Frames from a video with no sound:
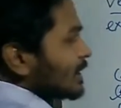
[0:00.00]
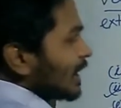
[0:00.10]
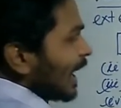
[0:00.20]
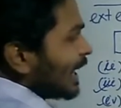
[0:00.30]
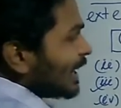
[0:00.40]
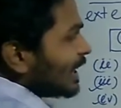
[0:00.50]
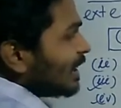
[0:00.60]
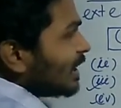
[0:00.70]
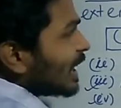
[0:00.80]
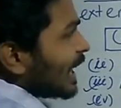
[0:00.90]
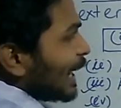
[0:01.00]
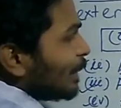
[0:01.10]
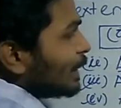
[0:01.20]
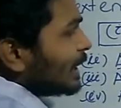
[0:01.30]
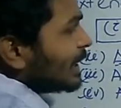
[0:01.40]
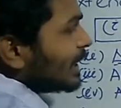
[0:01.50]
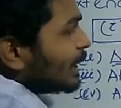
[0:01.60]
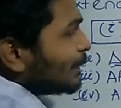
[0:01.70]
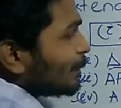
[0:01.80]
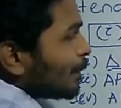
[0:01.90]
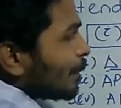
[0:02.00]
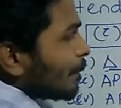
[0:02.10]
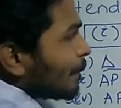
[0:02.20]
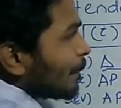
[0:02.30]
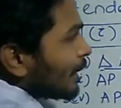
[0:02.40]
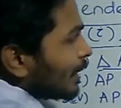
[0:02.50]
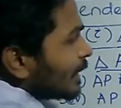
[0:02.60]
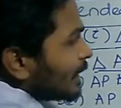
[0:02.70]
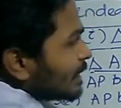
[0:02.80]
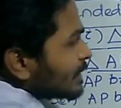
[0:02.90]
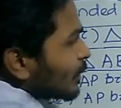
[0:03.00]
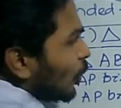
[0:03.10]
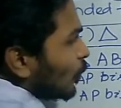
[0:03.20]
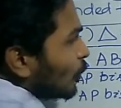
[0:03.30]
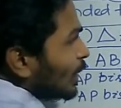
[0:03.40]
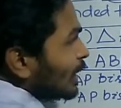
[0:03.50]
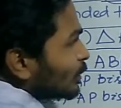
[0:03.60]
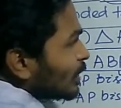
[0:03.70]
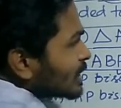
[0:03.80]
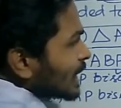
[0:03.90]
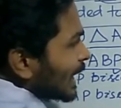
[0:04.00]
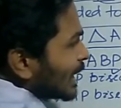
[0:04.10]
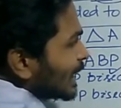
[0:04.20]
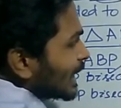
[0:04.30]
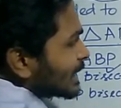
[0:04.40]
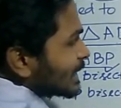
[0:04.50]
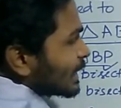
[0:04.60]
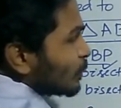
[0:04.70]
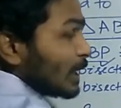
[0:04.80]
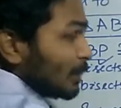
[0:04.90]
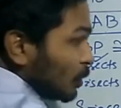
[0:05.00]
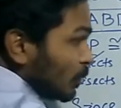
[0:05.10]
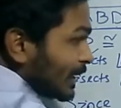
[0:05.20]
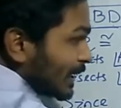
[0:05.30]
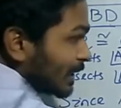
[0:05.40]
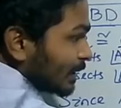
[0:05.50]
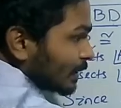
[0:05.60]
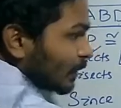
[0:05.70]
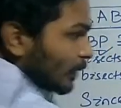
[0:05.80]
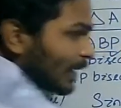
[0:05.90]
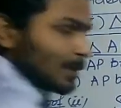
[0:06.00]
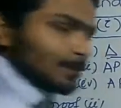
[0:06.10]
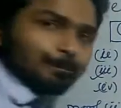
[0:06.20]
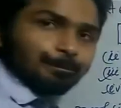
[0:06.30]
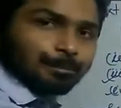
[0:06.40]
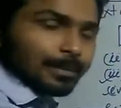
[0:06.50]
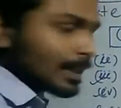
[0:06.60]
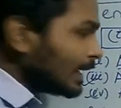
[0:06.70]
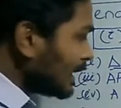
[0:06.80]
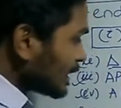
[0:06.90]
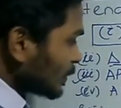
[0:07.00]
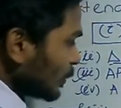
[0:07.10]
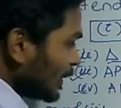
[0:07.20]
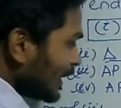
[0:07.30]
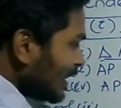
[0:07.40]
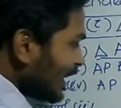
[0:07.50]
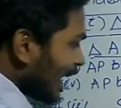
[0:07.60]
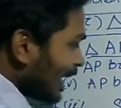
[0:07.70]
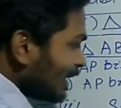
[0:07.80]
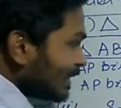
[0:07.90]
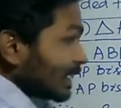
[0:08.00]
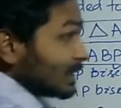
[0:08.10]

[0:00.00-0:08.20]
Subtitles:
triangle ABD is congruent to the triangle ACD, we have proved it. Okay? So we can write